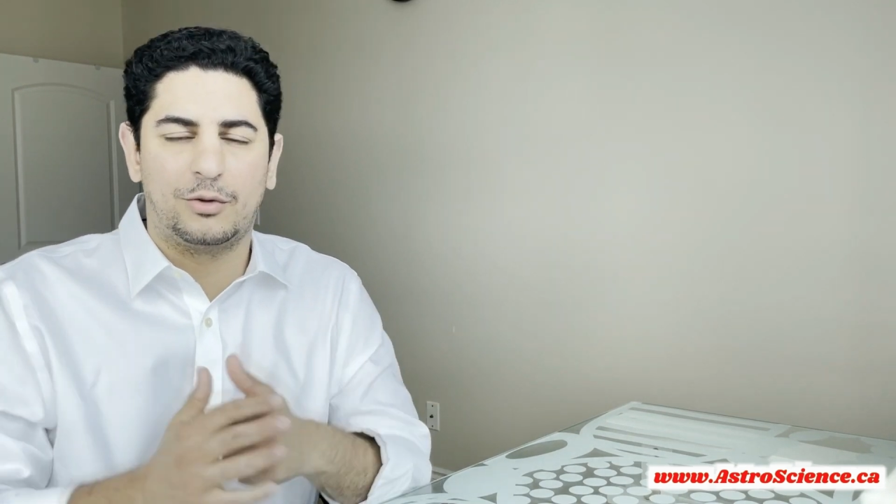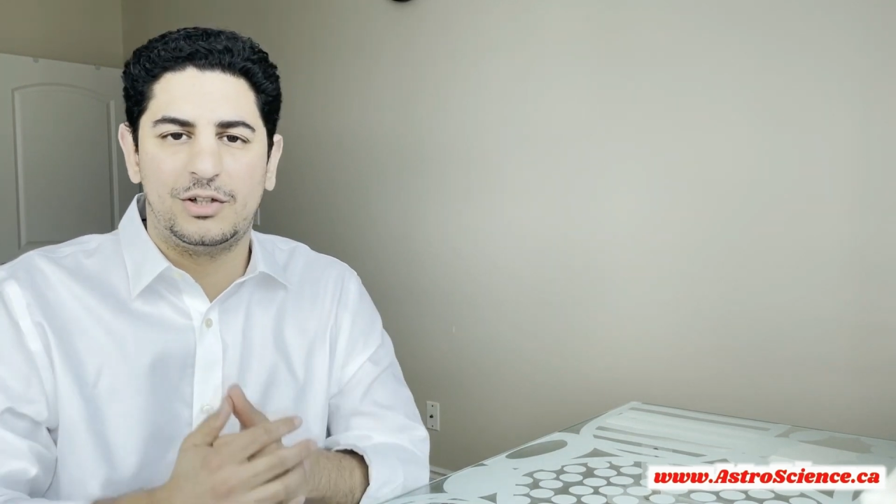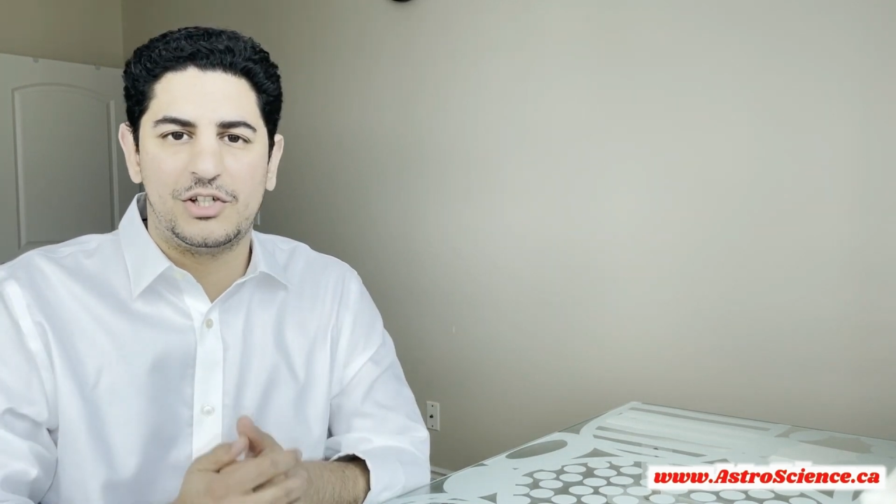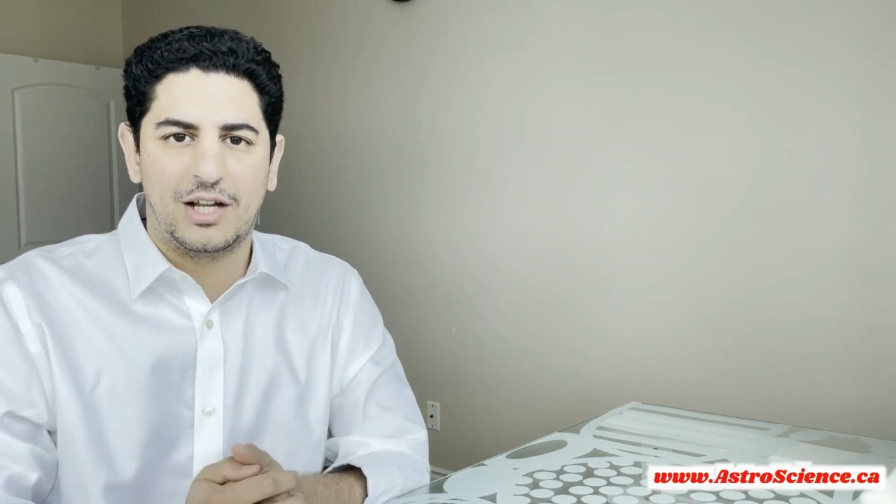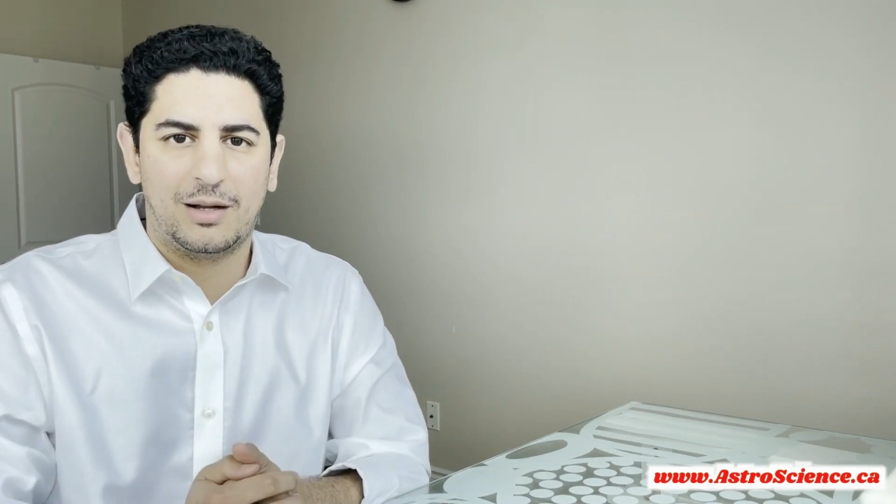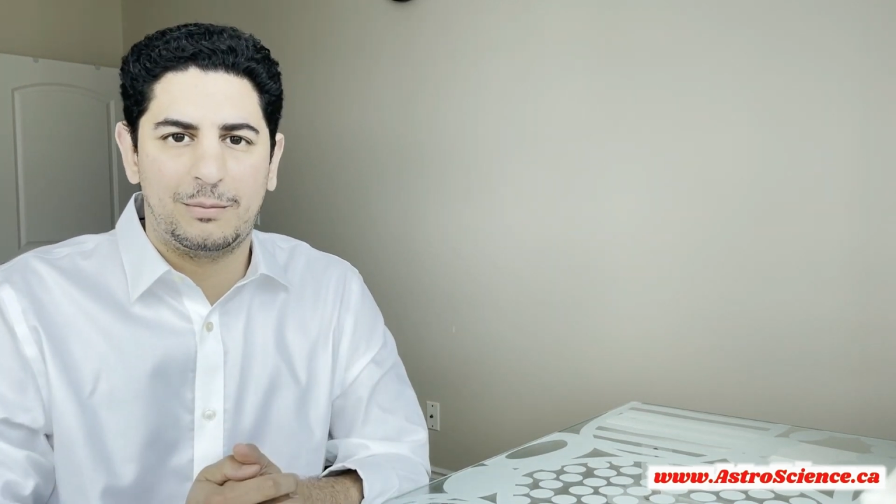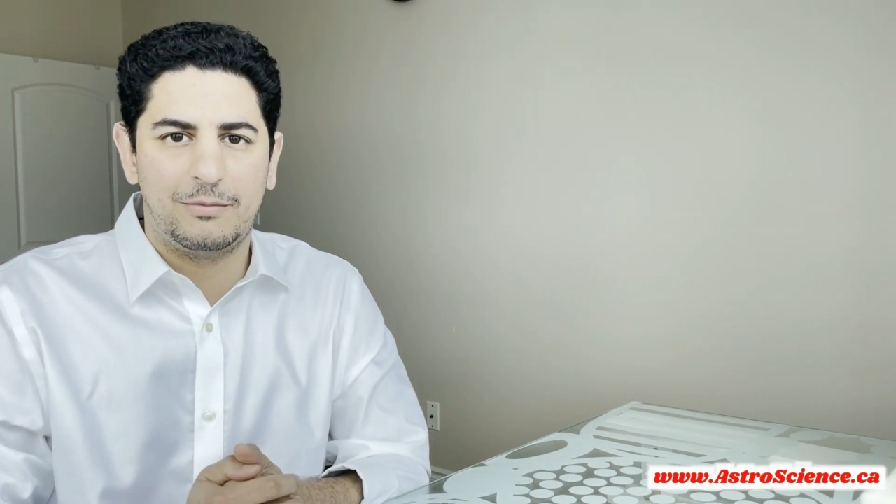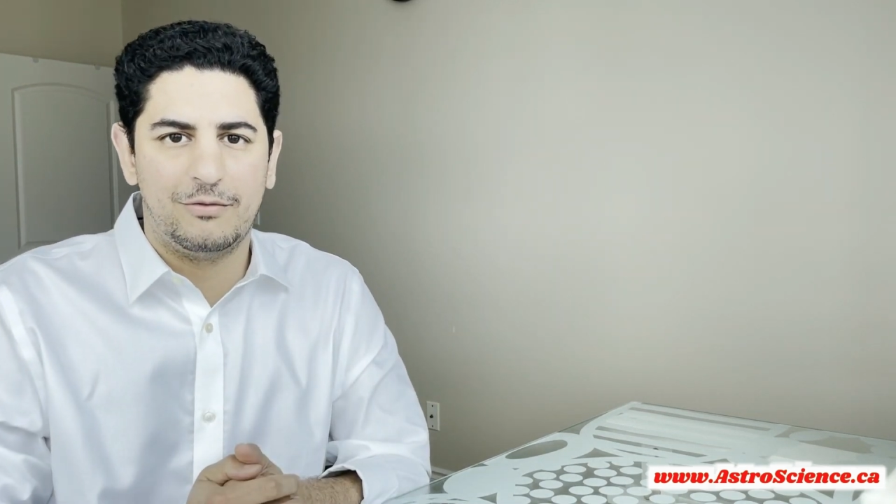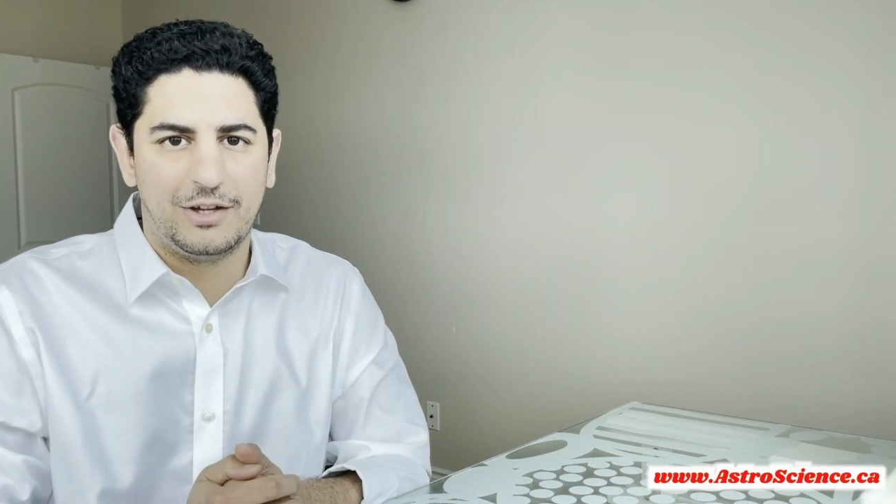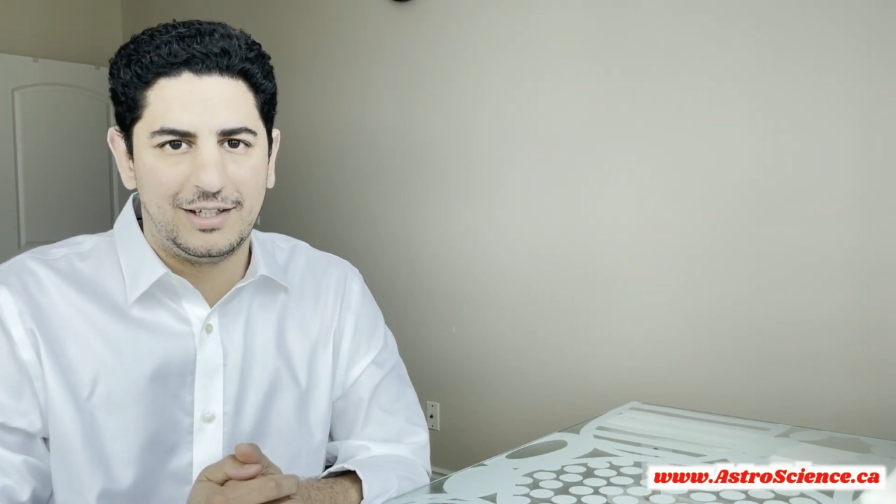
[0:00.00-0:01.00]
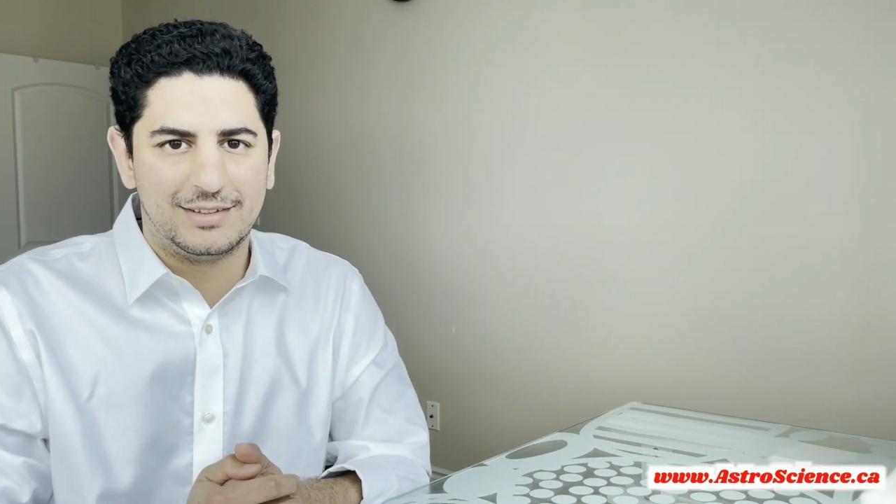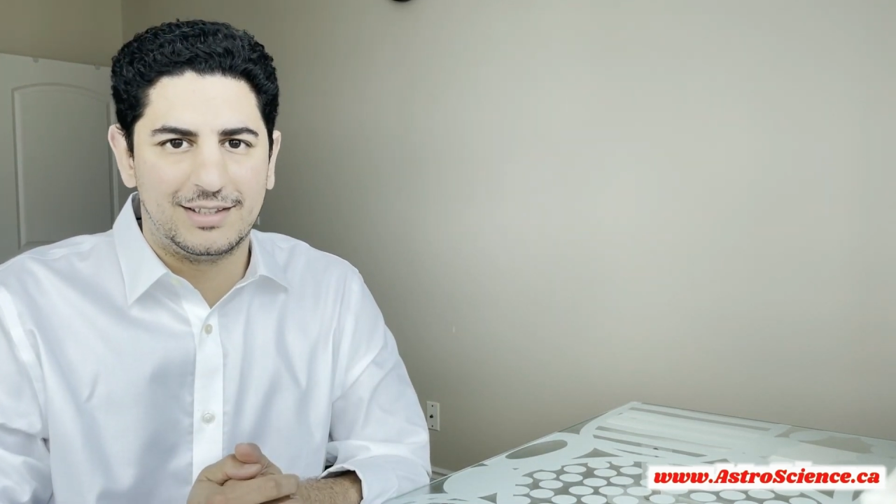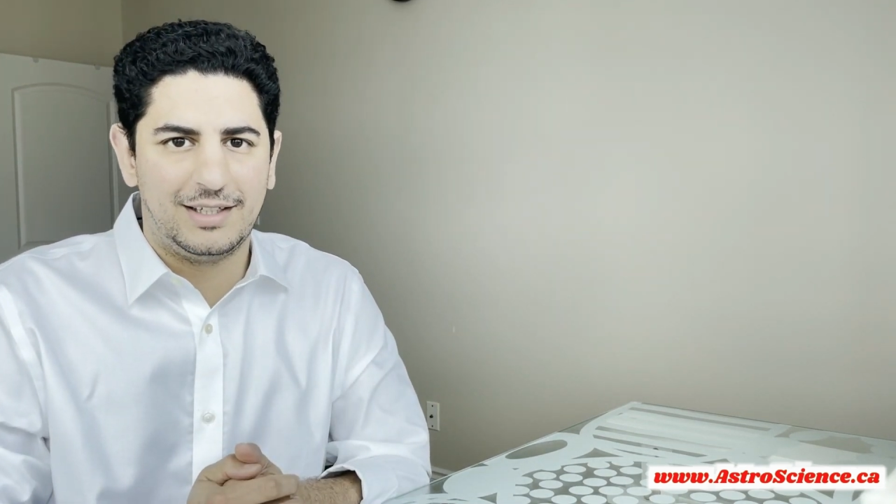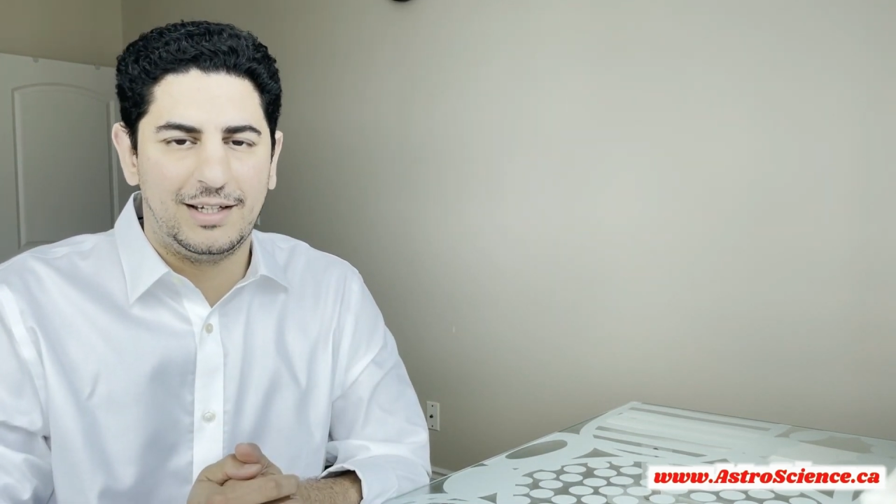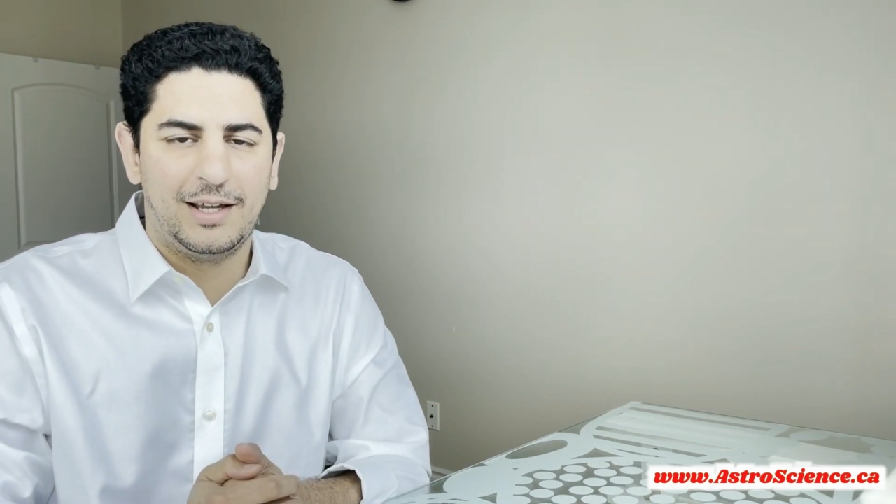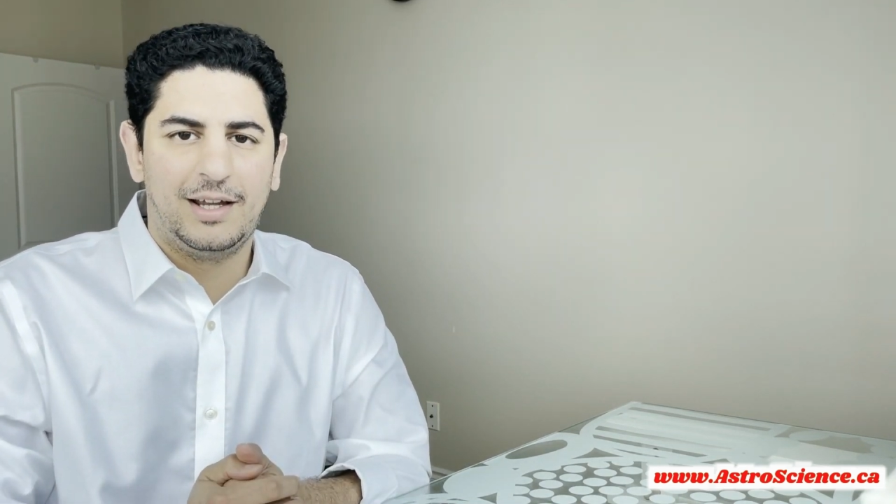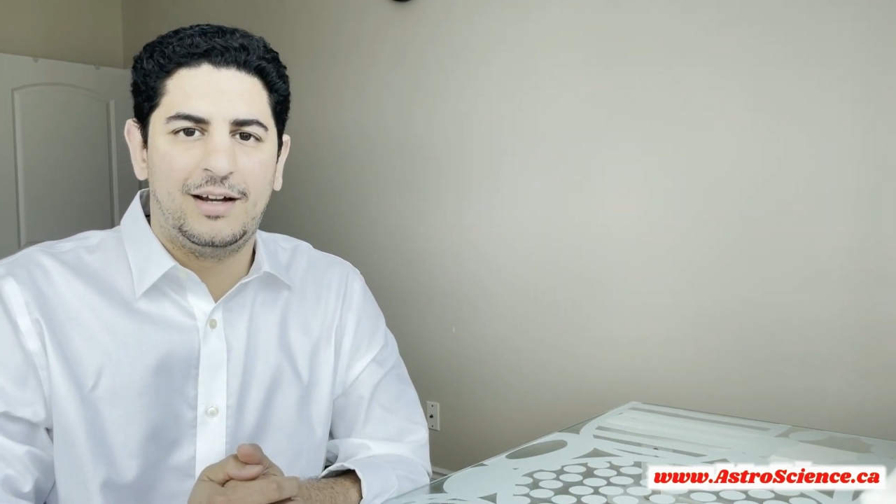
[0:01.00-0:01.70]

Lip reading: don't gel up very easily.